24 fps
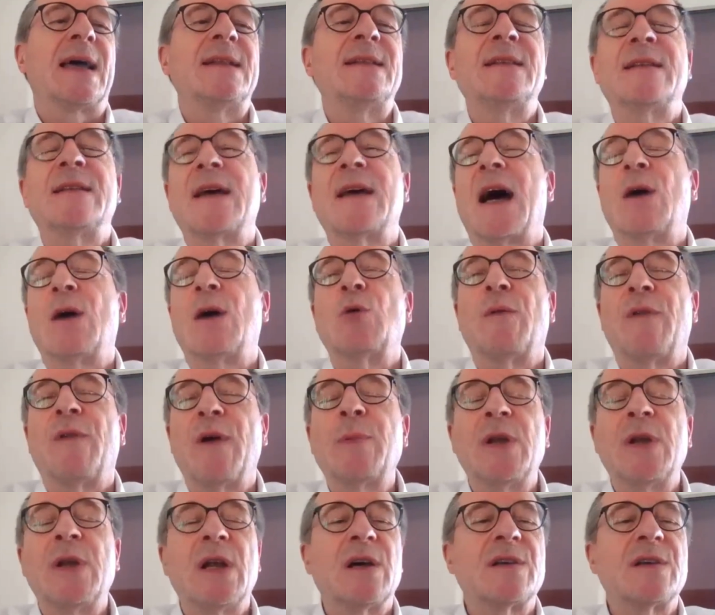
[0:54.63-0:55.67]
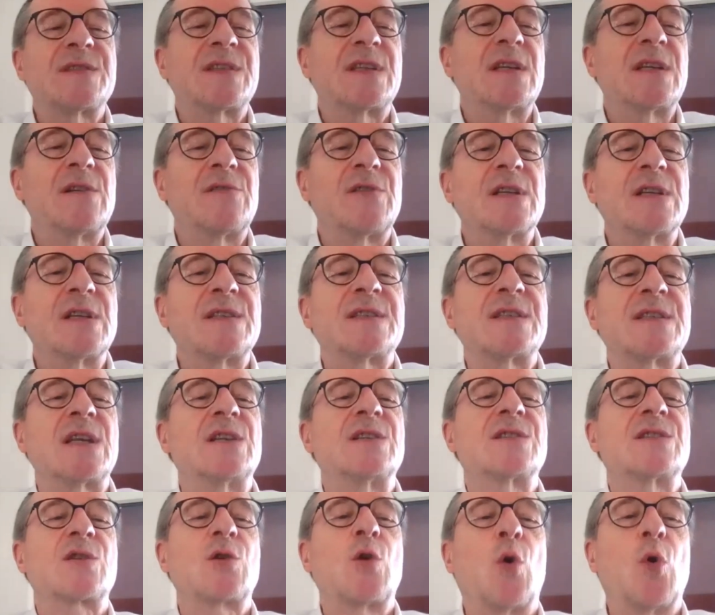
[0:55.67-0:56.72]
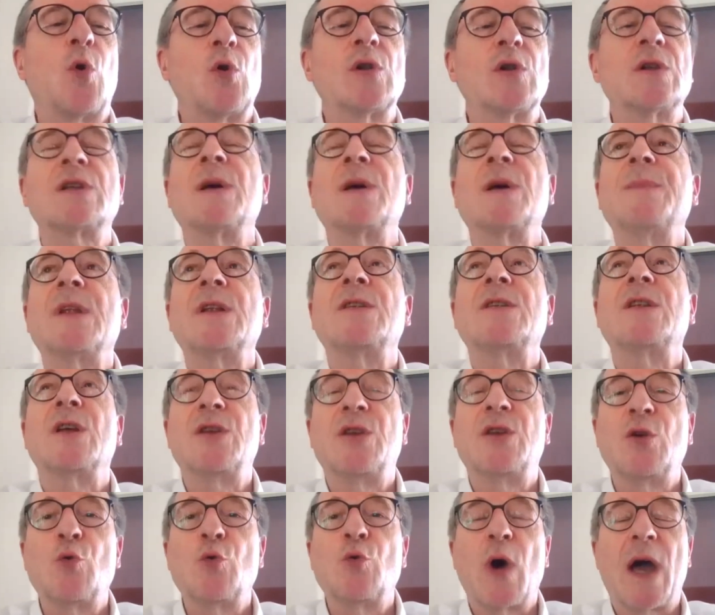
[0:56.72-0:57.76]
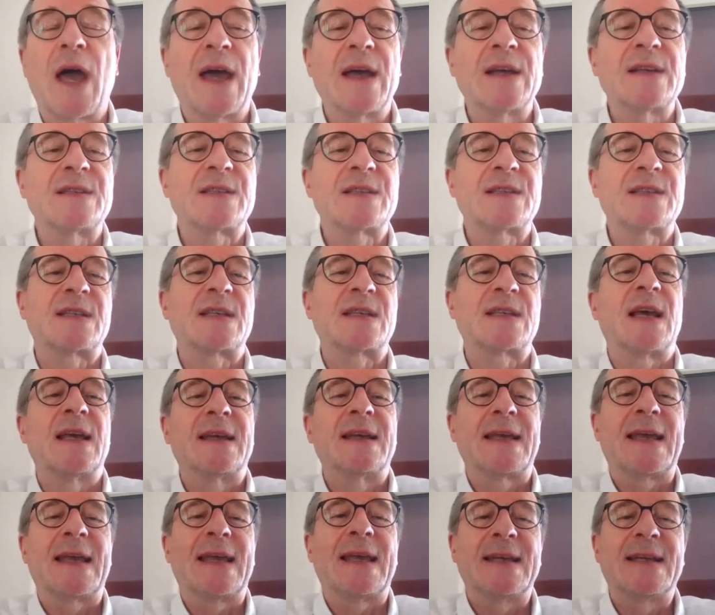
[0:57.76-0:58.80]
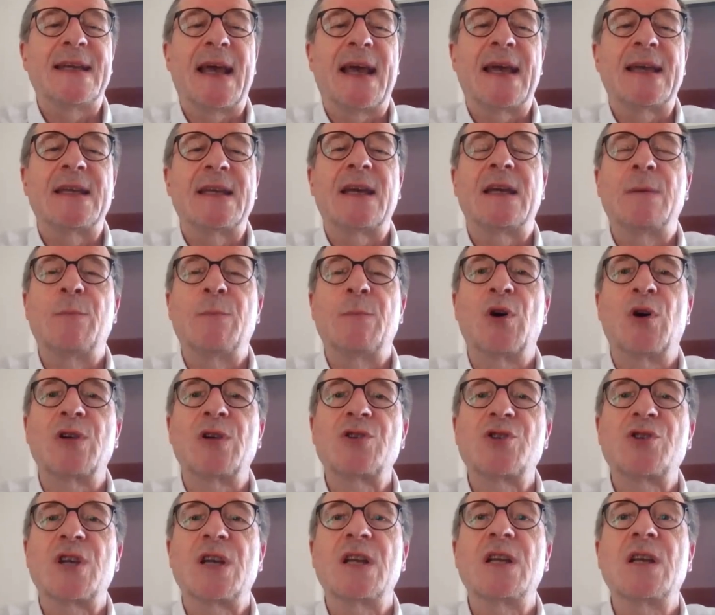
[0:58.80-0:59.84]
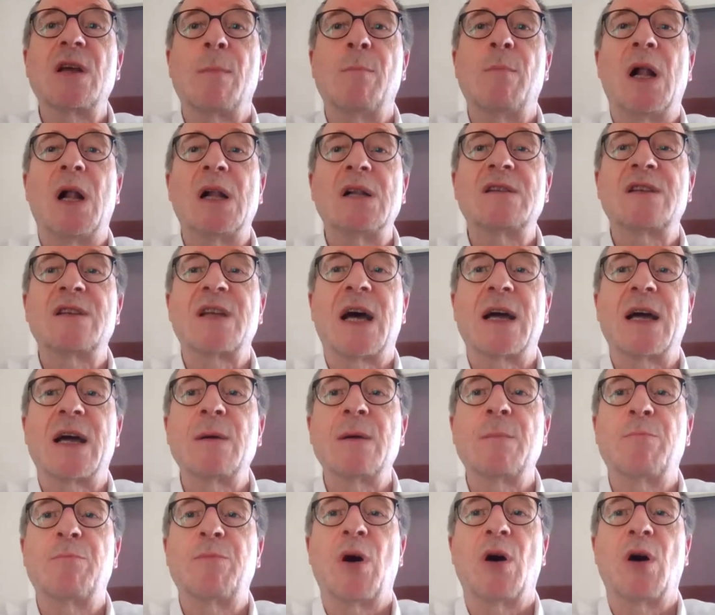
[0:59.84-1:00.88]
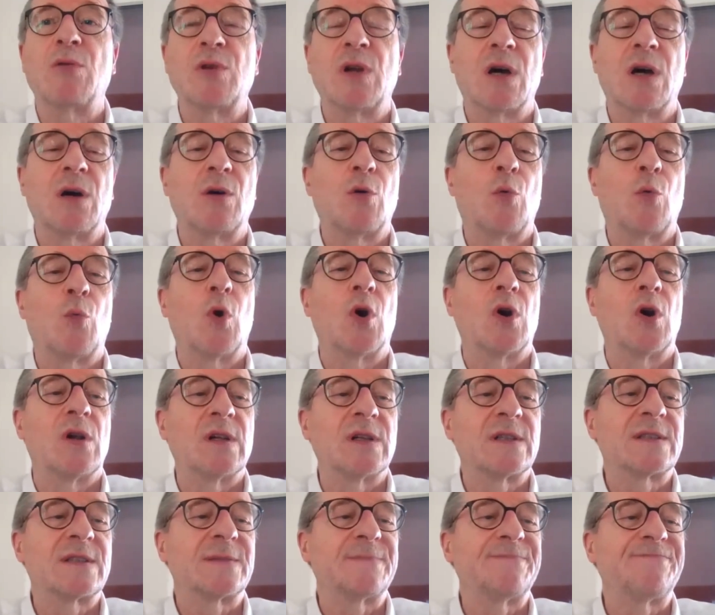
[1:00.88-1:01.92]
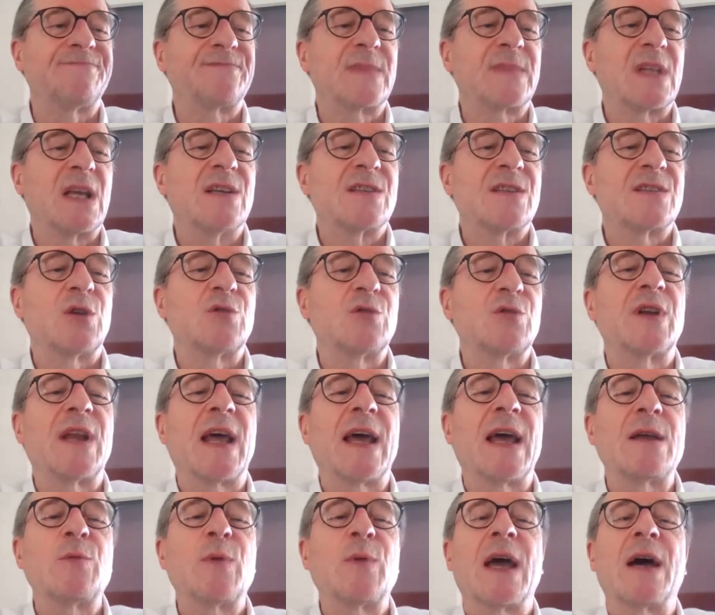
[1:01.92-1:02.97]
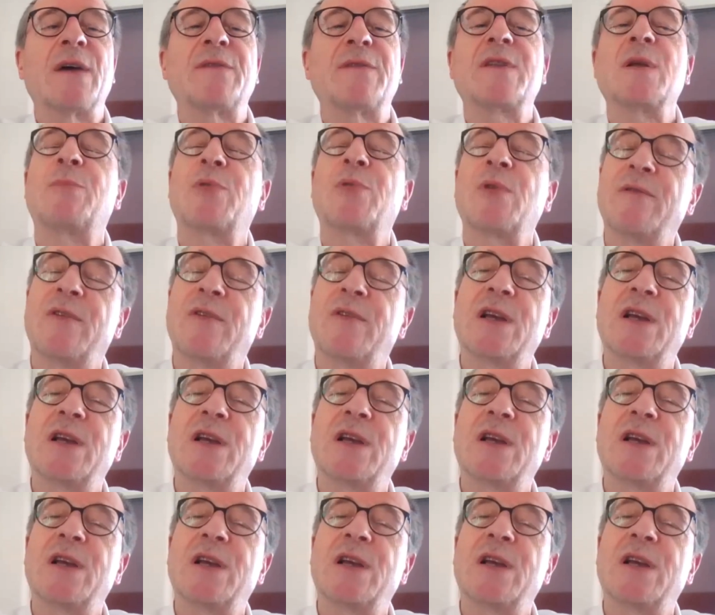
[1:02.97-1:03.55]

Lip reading: And our webinar series is called The US in a Emerging Multipolar World. So today we have the